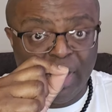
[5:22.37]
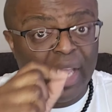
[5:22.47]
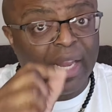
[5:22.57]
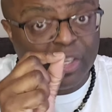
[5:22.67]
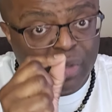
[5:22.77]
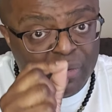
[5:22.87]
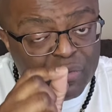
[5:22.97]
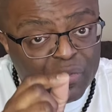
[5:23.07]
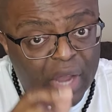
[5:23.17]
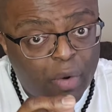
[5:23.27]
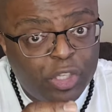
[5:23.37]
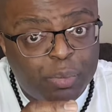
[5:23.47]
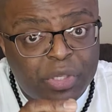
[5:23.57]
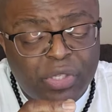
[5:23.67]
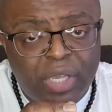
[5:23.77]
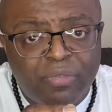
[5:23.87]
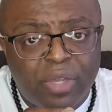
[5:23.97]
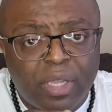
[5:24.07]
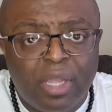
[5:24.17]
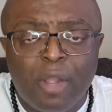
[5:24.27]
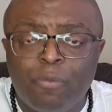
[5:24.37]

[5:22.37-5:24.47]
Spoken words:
and it's very specific,